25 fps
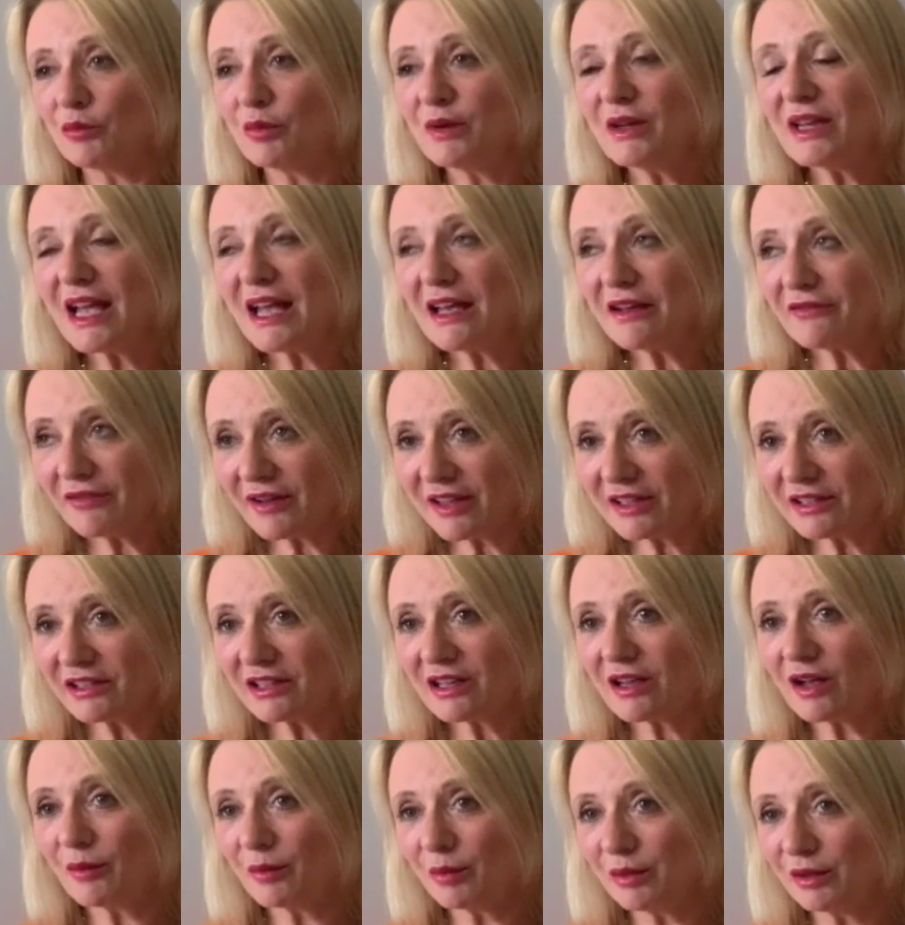We have had
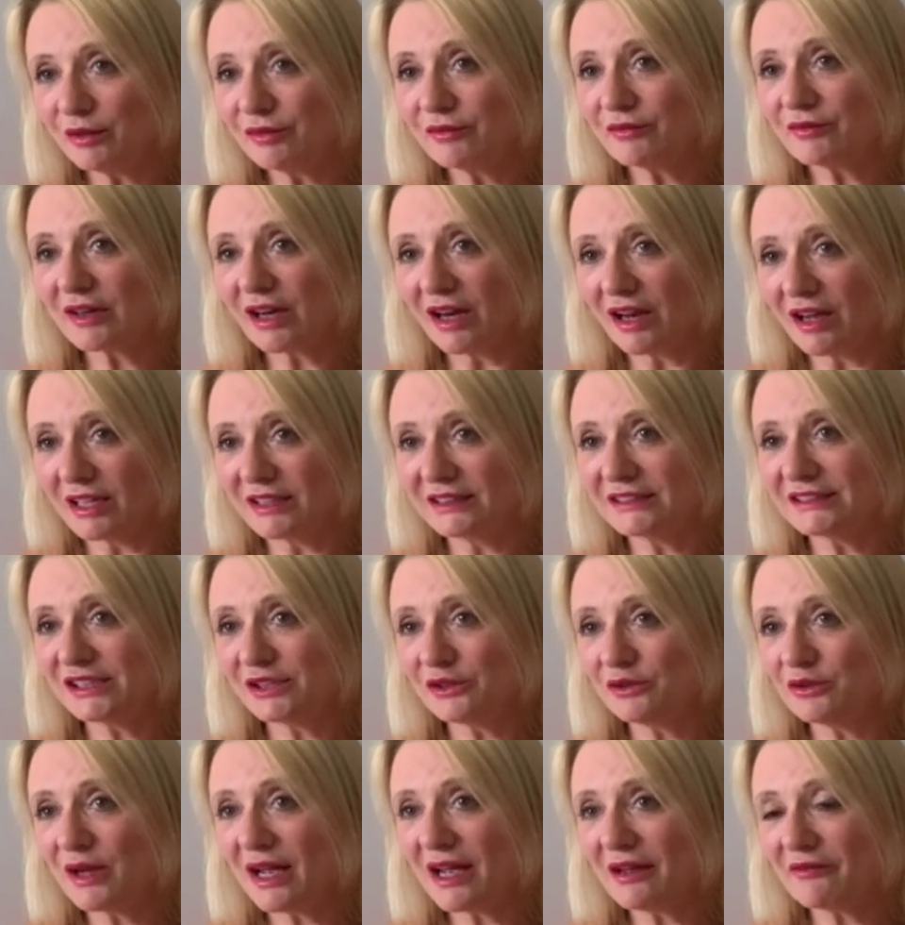a couple of clients
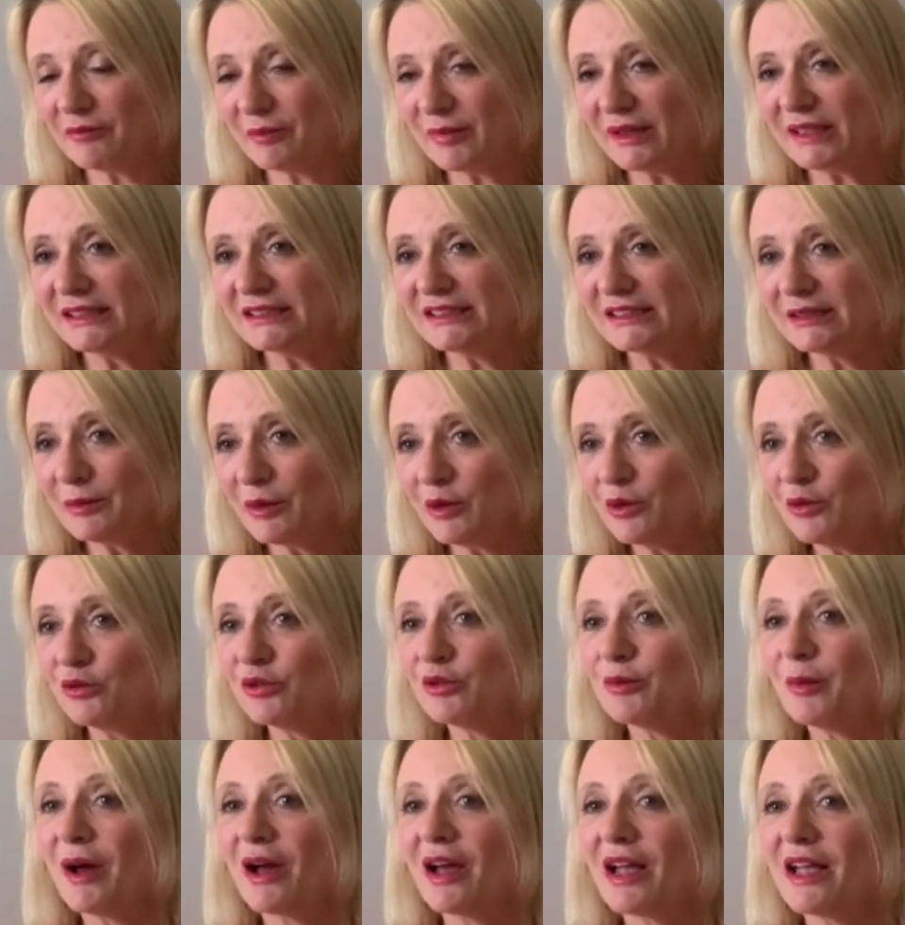who have been
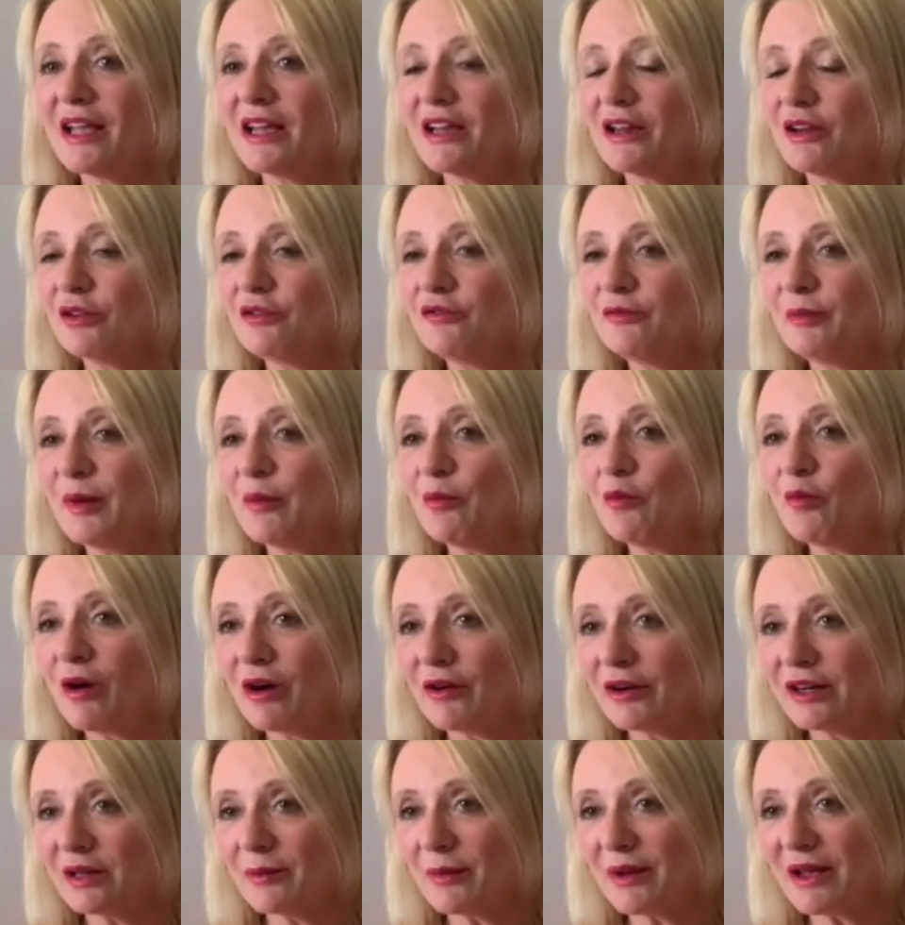spooked by it, who've been
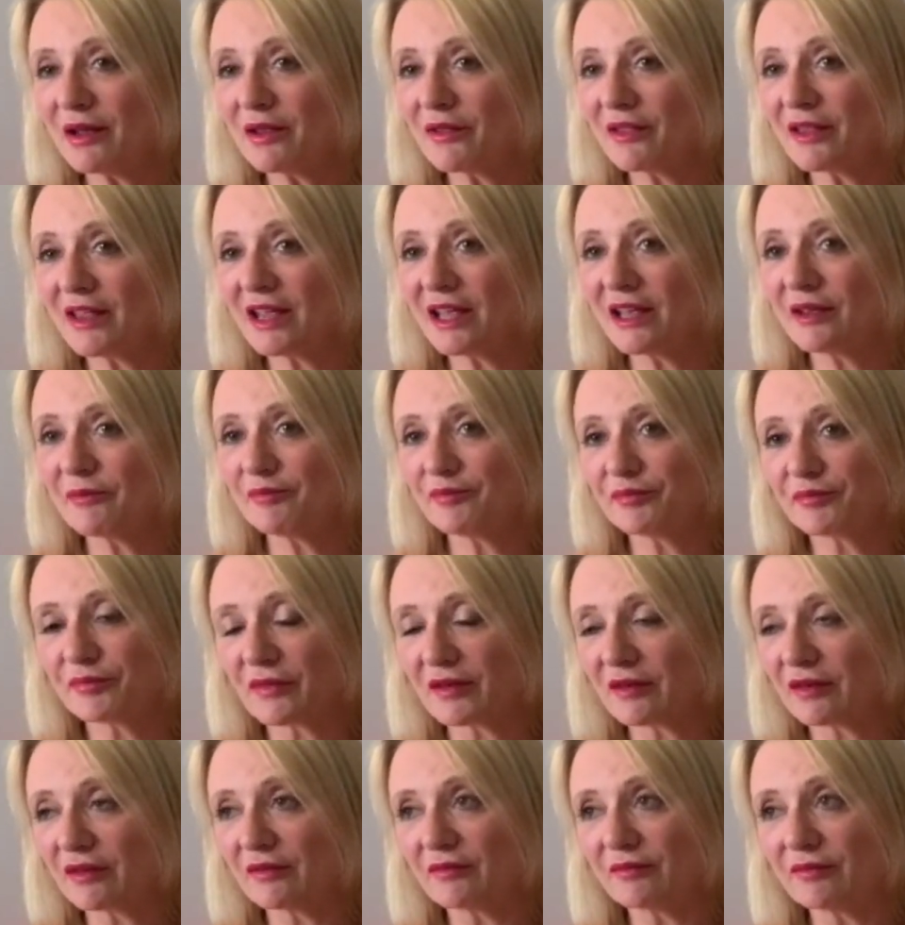worried about their
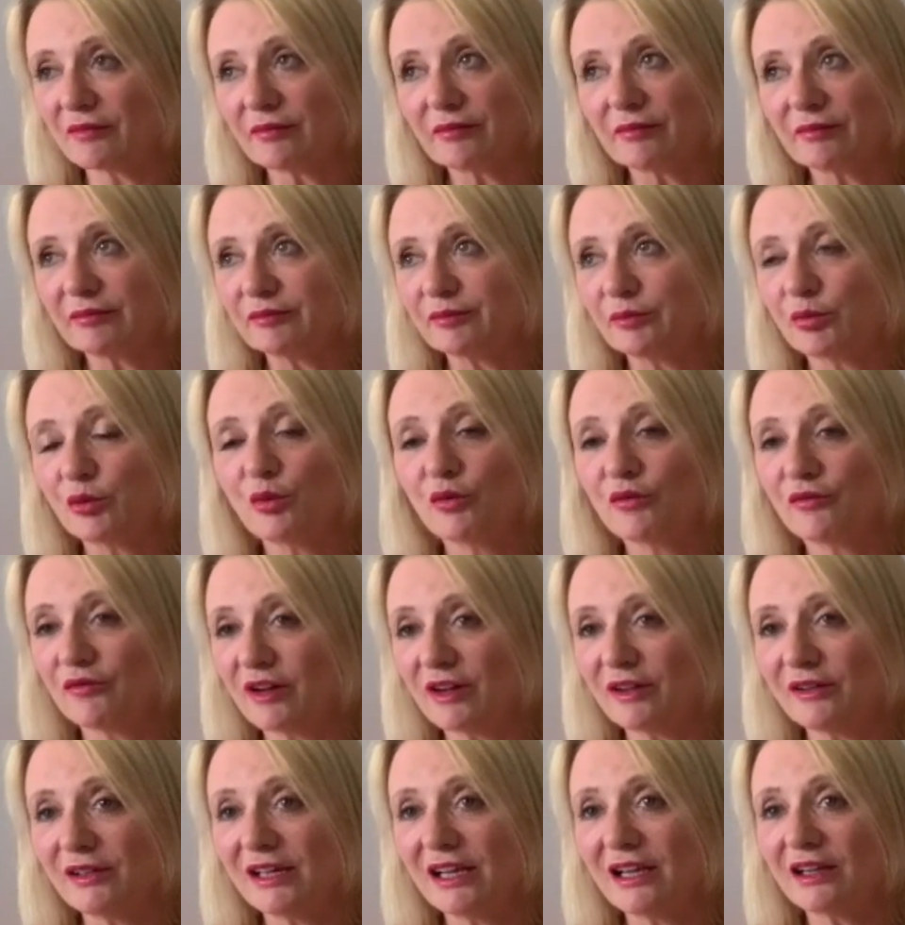
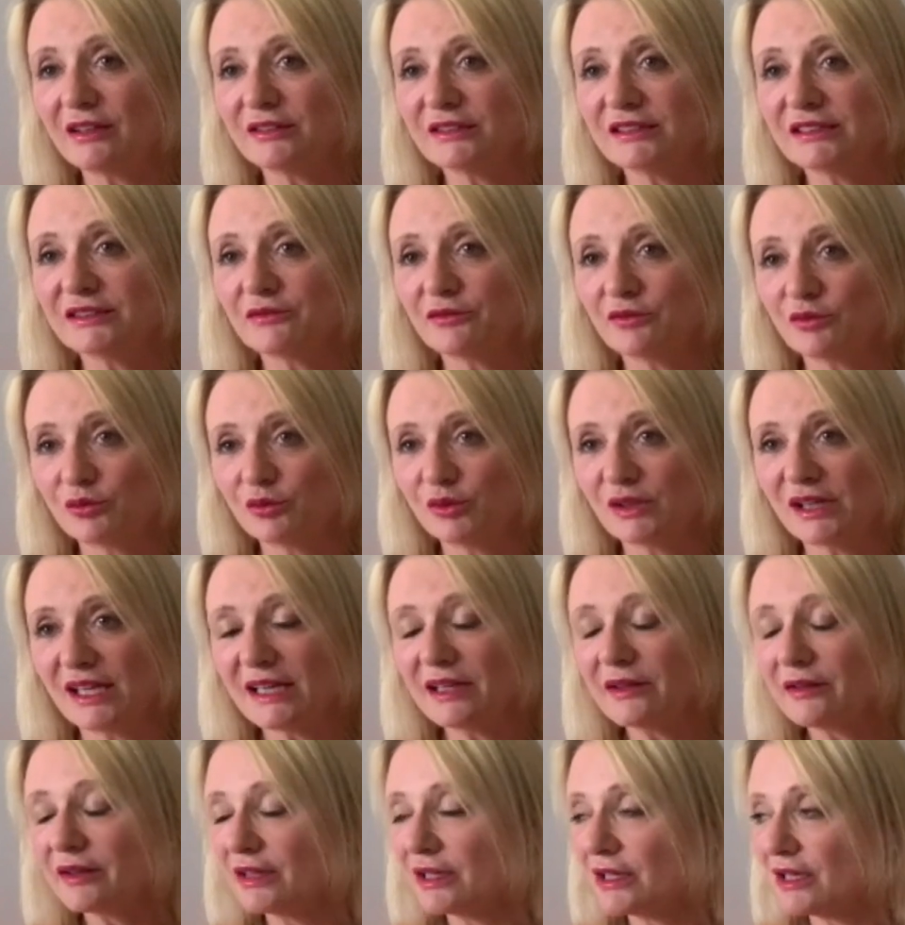portfolios
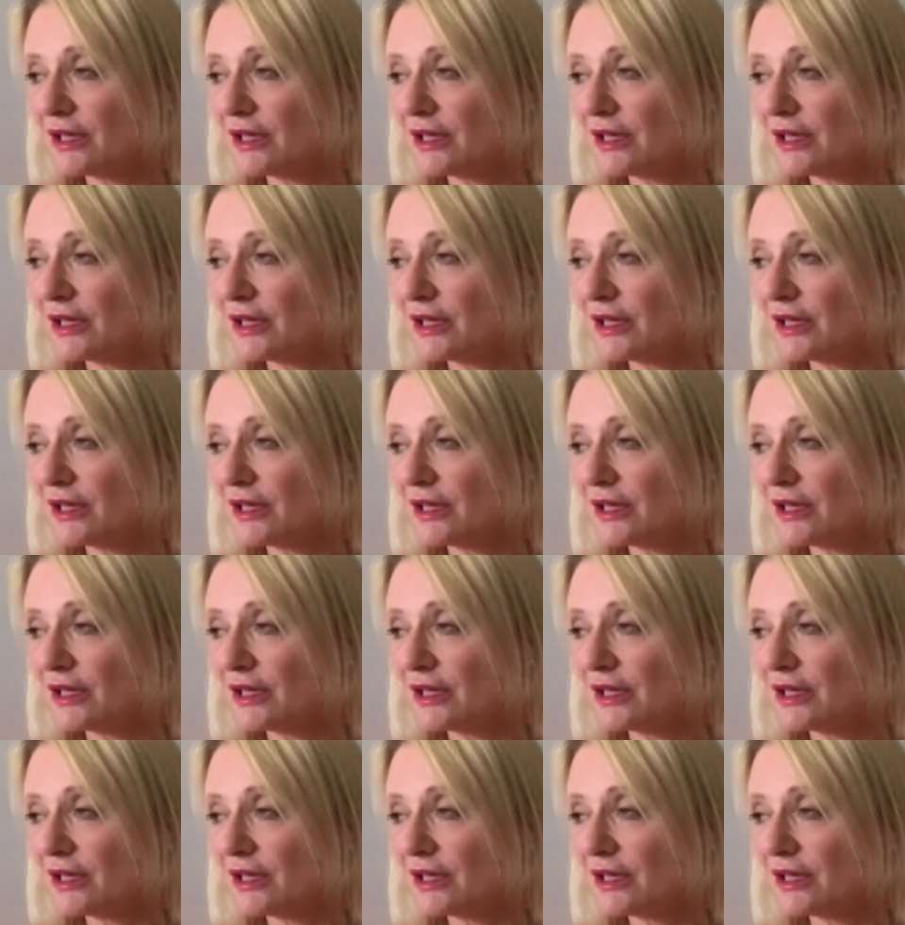falling.